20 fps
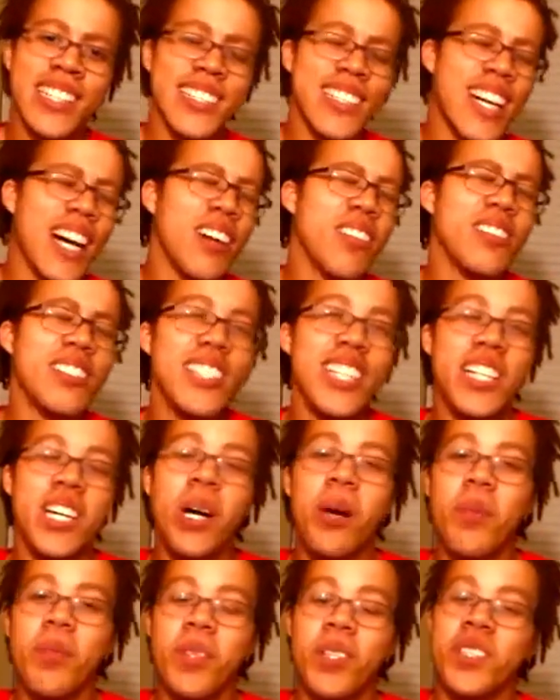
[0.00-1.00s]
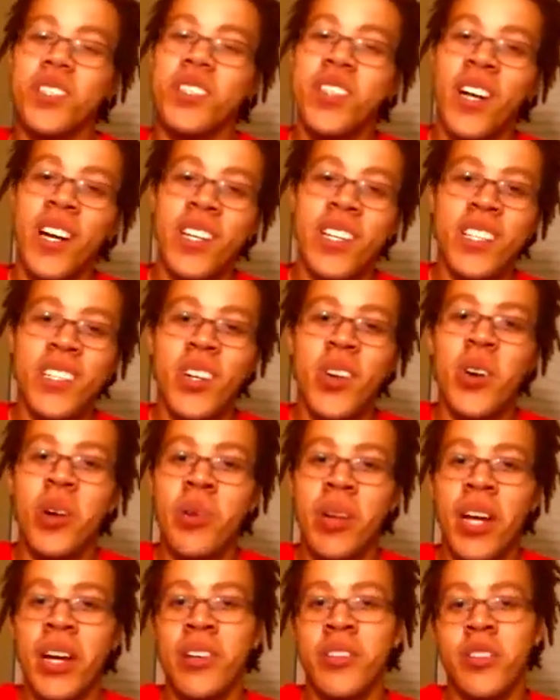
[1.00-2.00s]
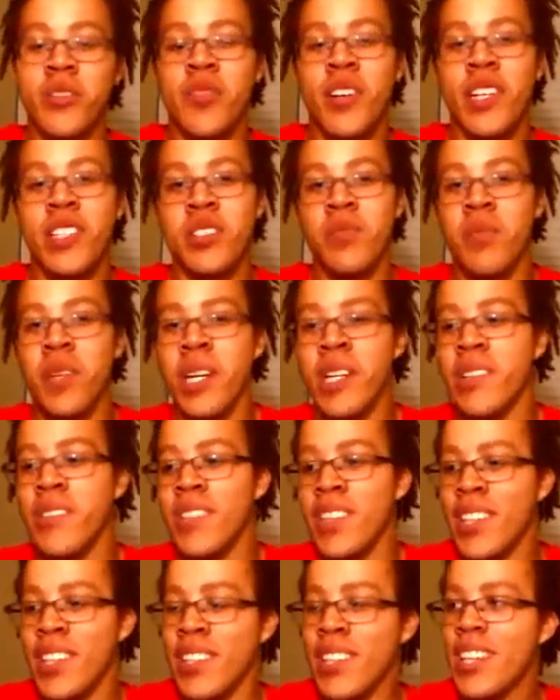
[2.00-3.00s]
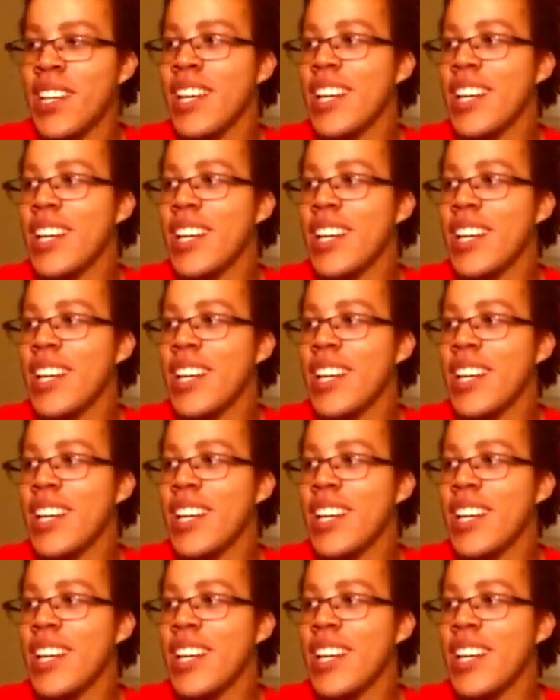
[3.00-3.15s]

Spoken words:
helping your daughter going out and fighting Spider-Man?